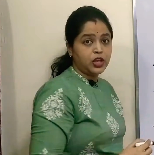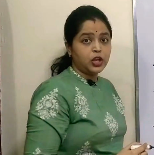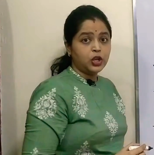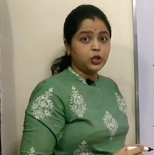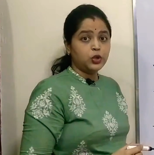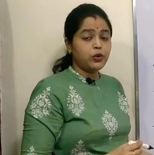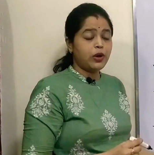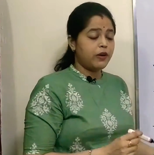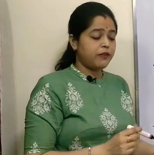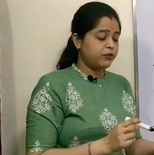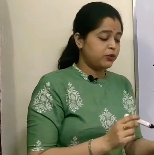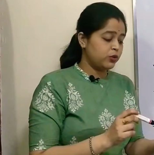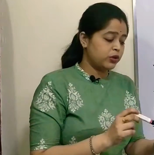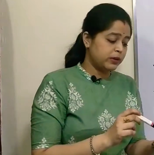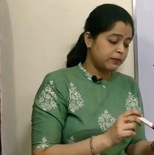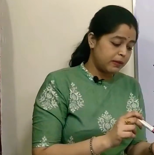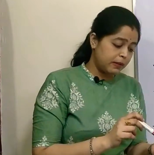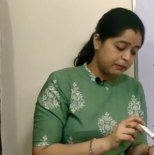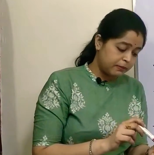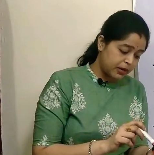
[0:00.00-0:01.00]
You have to
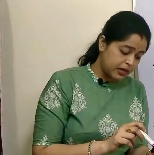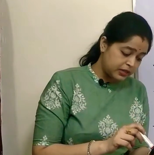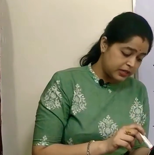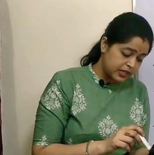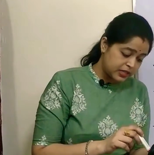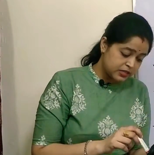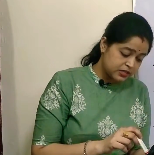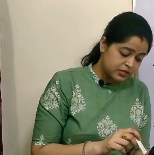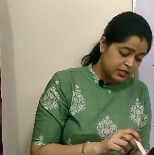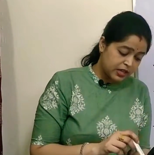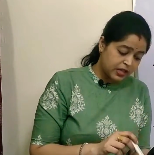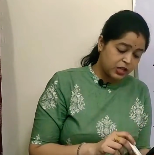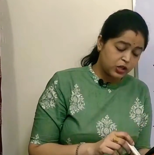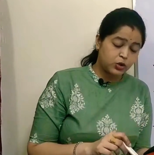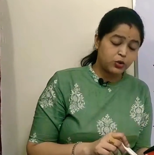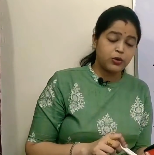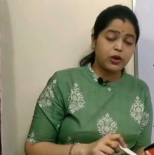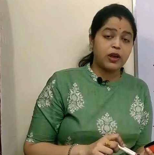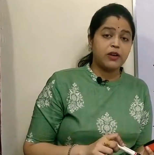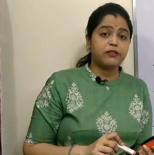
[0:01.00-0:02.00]
remember these things,
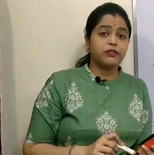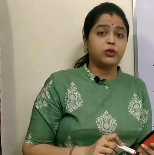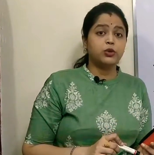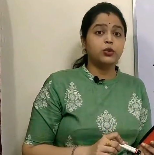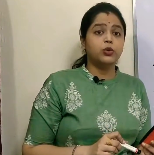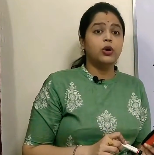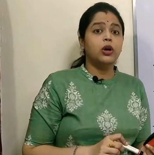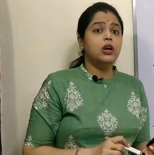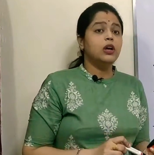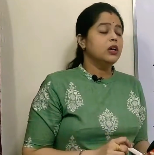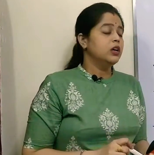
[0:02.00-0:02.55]
you have to